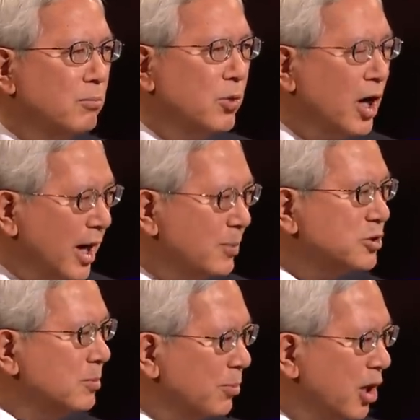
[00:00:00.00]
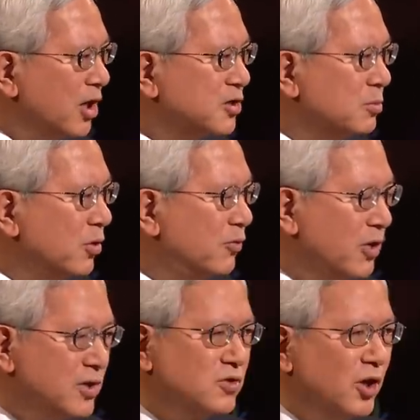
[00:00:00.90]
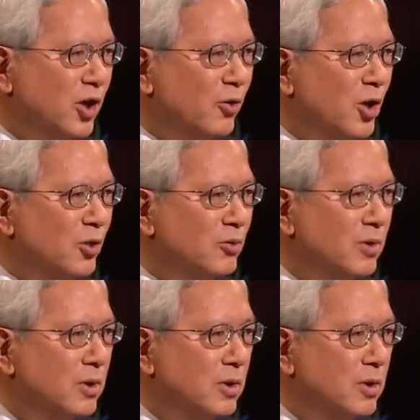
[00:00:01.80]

perhaps impossible for us on our own.